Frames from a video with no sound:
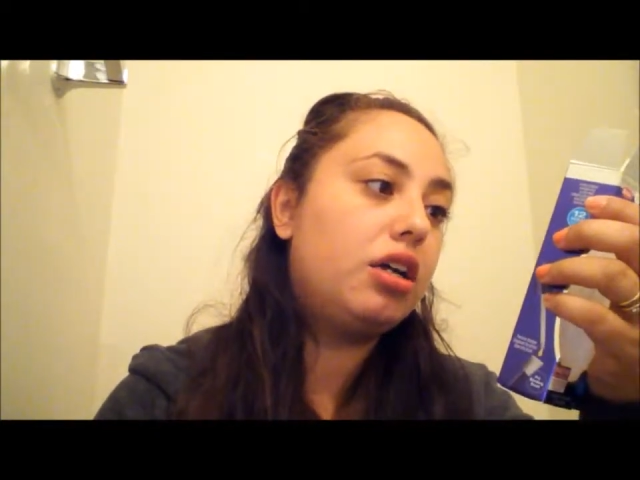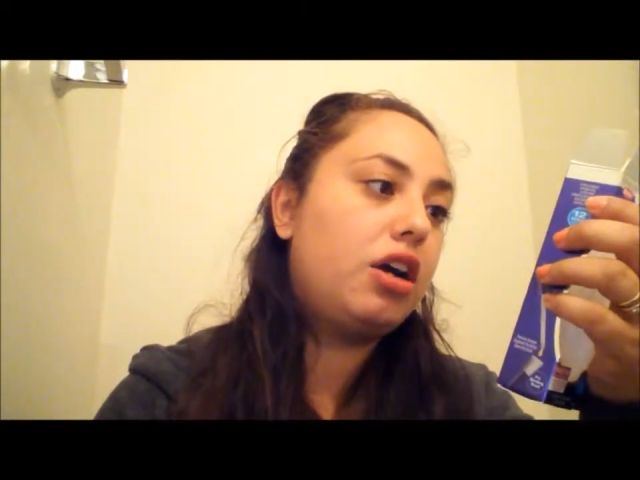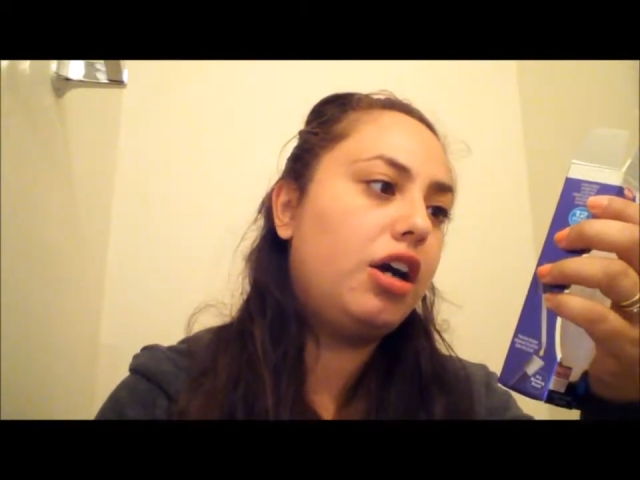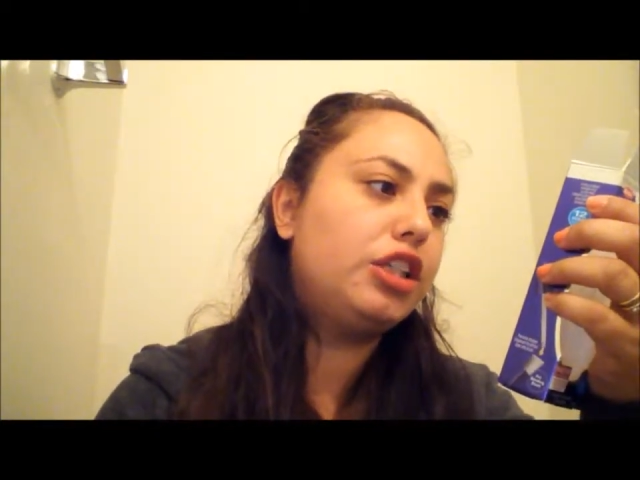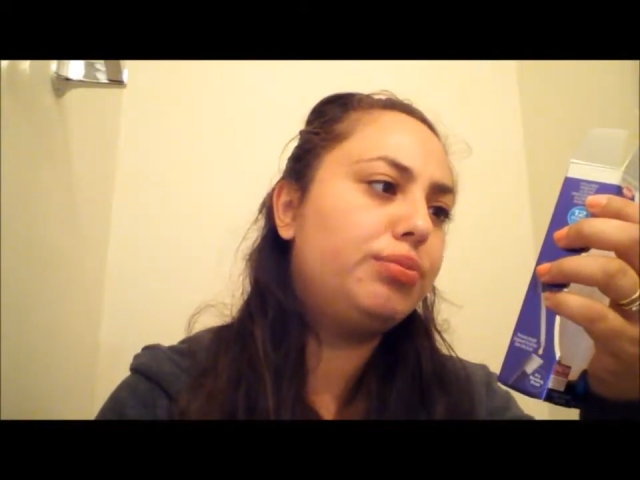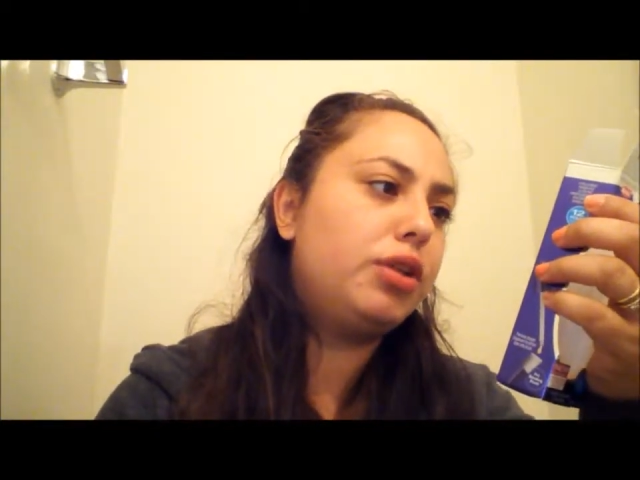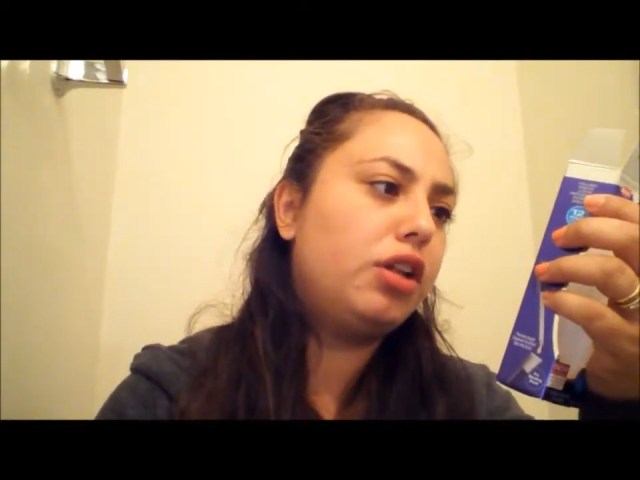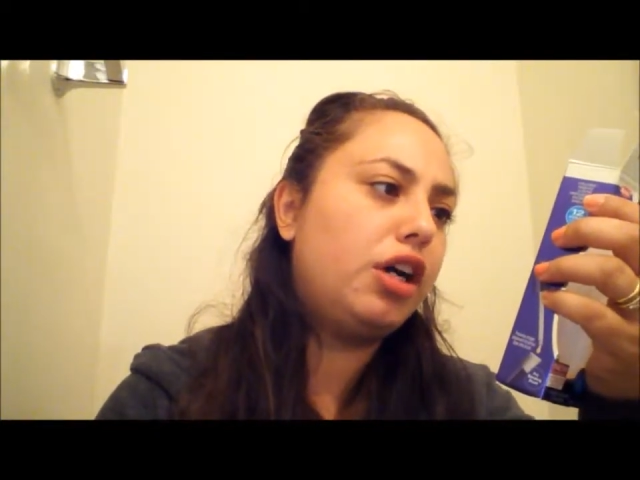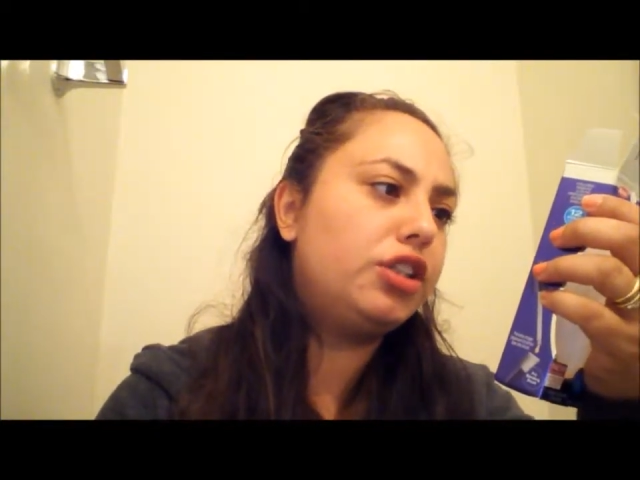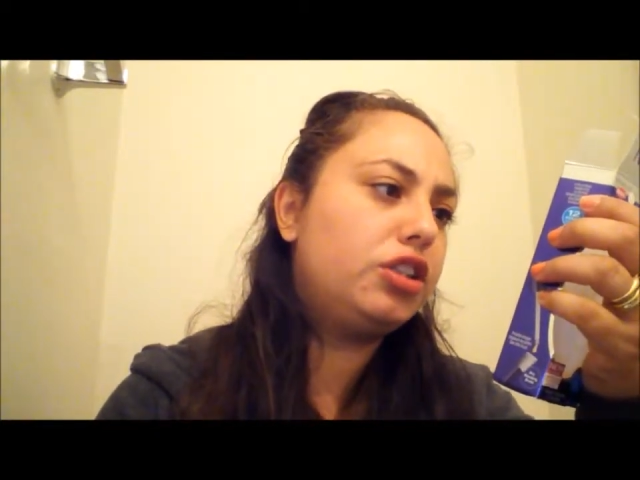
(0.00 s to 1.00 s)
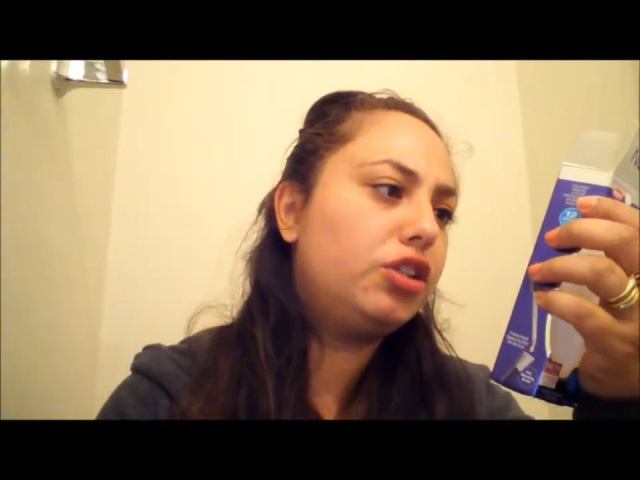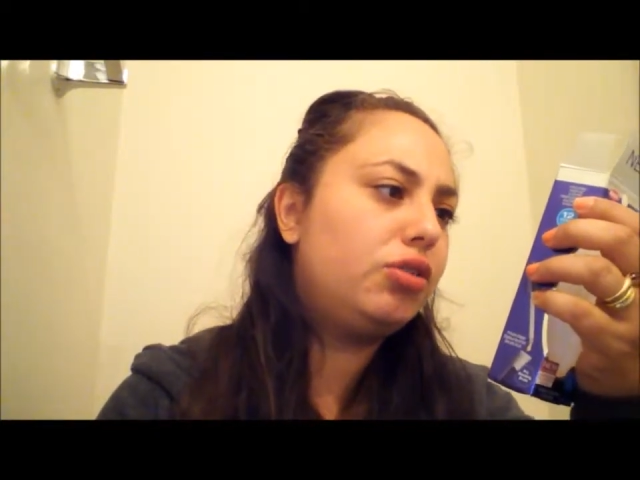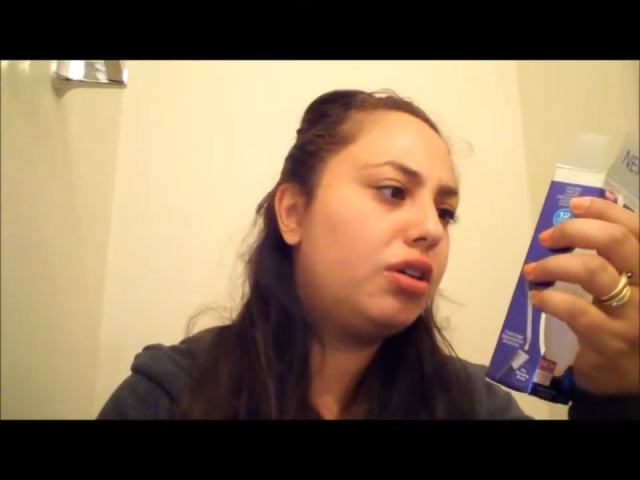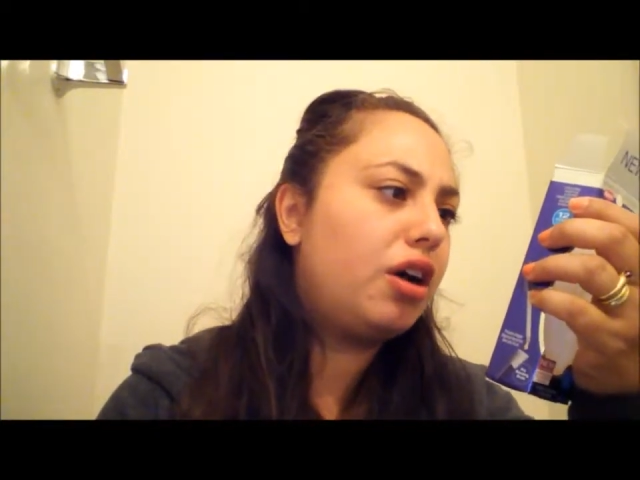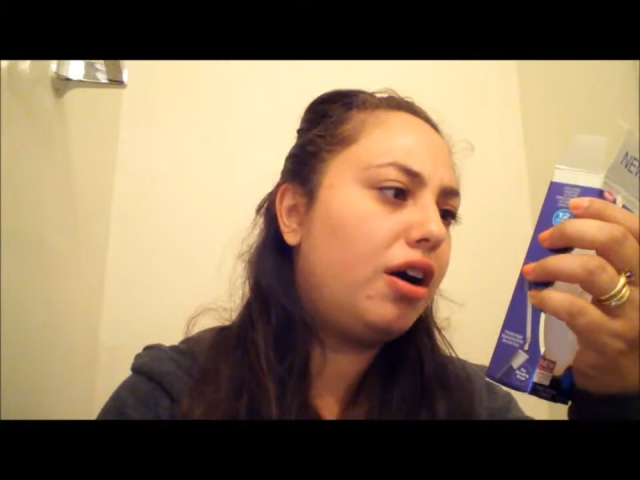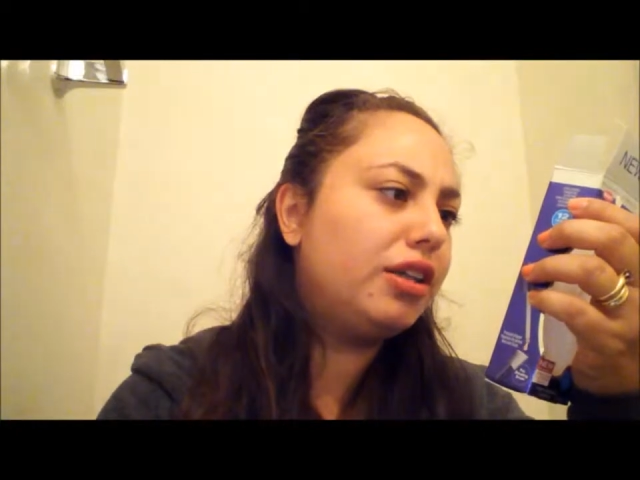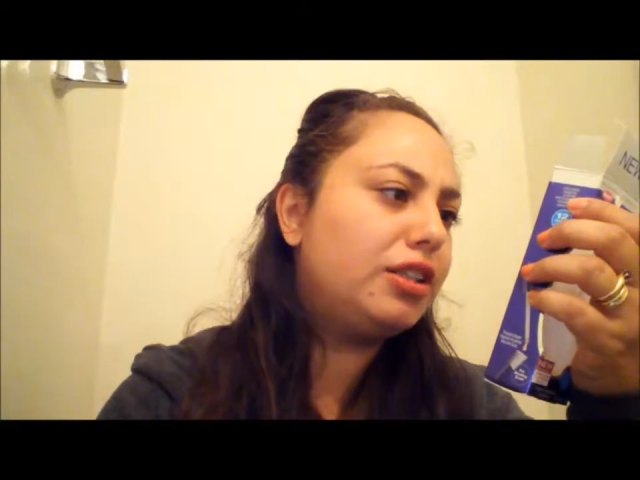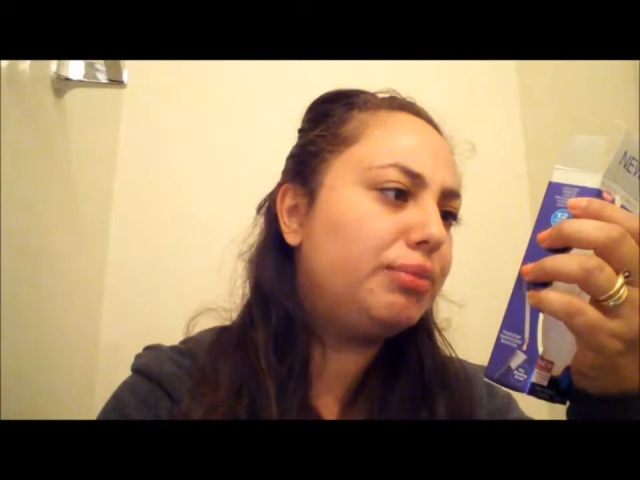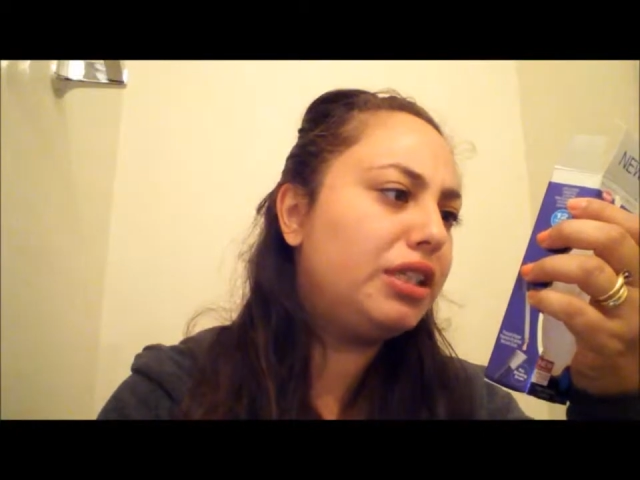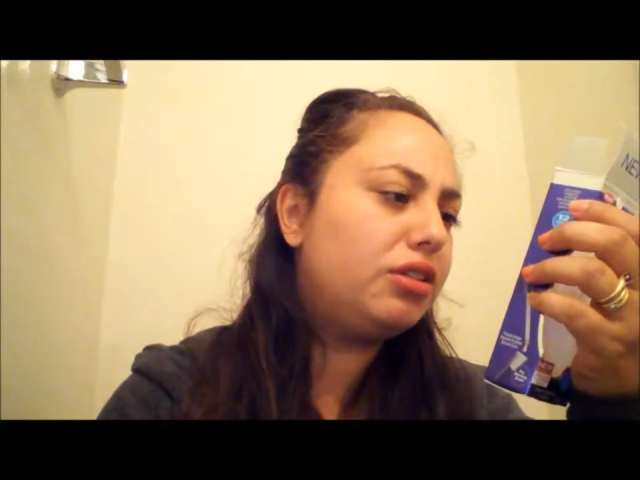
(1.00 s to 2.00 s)
cosmological
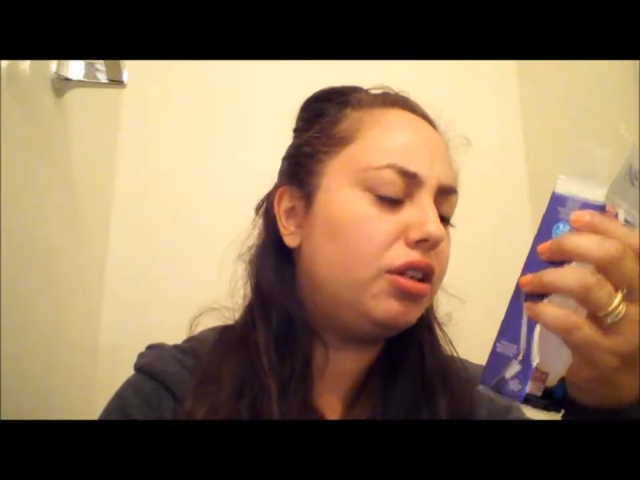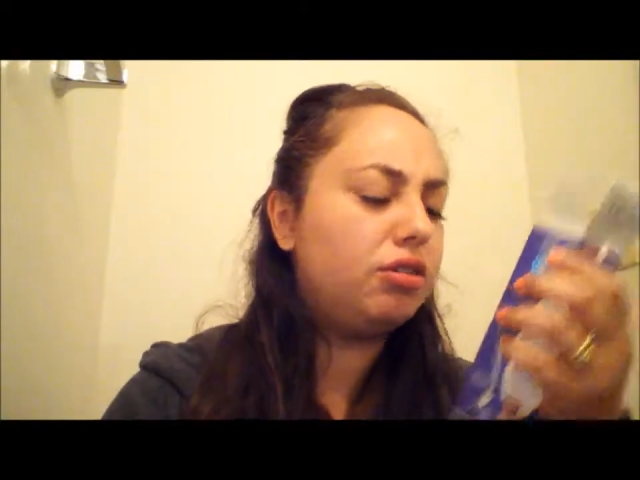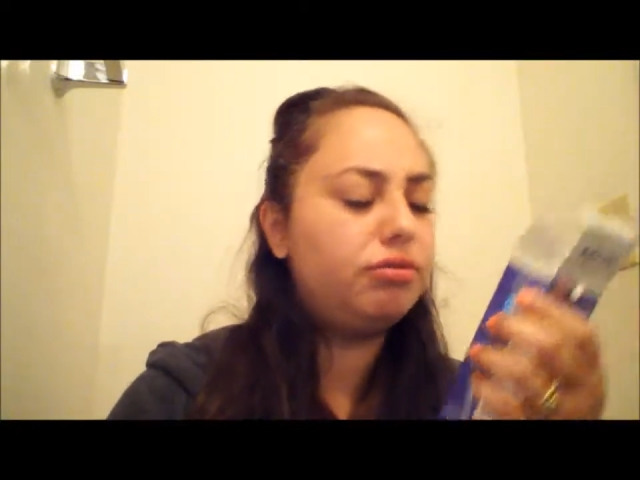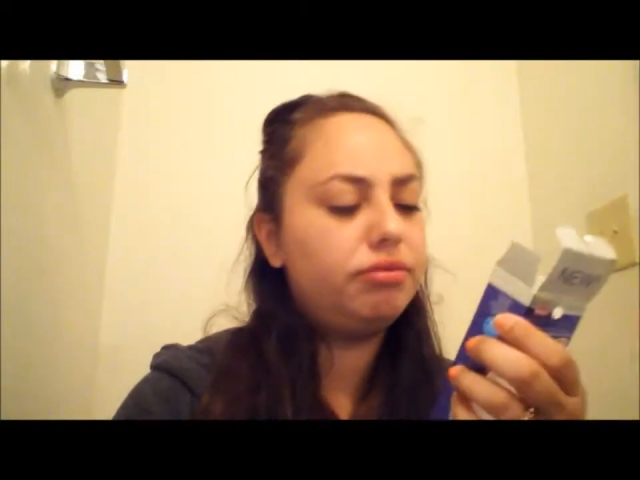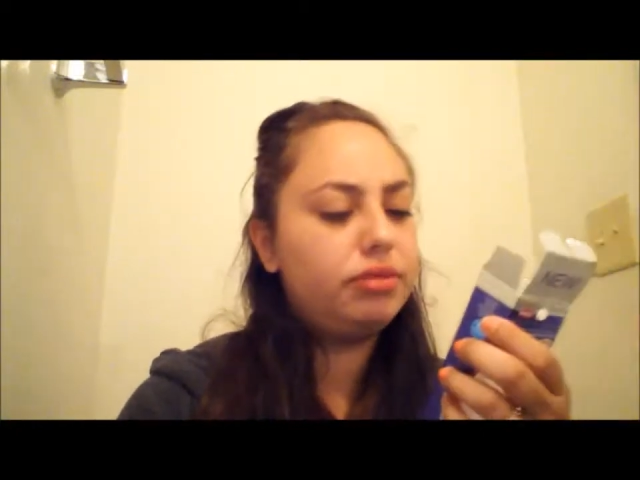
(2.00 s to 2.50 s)
cosmic no.